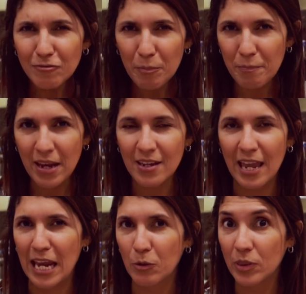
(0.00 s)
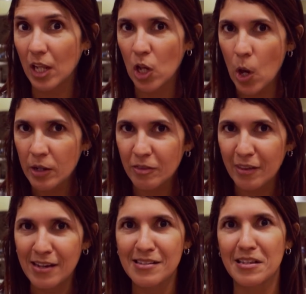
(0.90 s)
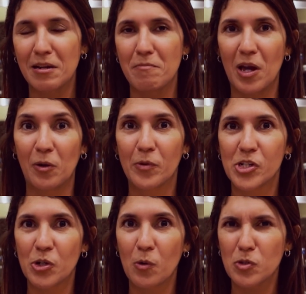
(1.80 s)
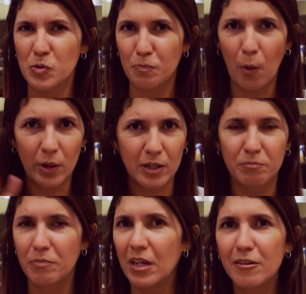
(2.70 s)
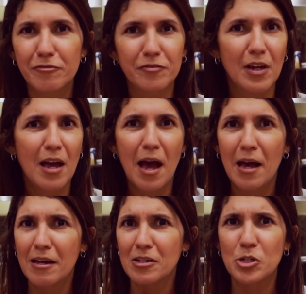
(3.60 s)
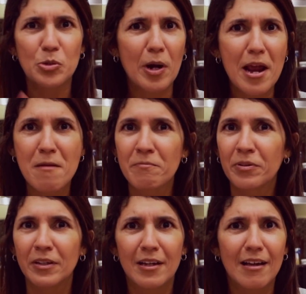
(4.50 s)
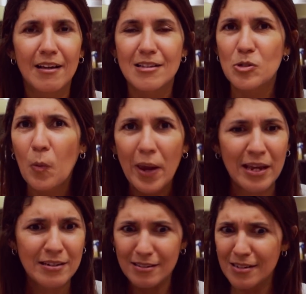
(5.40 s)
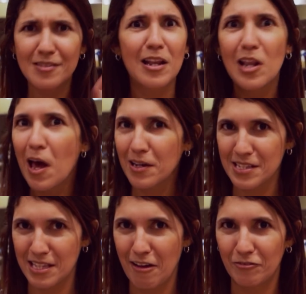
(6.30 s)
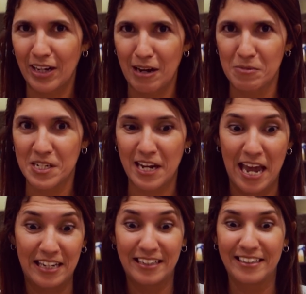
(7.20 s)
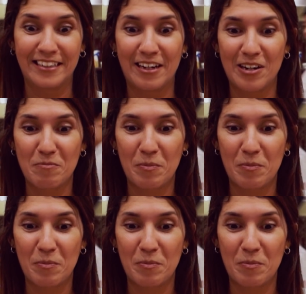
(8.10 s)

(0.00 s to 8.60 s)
of a pancake with a lot of things in the middle. We chose pork, beef, shrimp, squid. There's a lot of stuff that comes together. they're gonna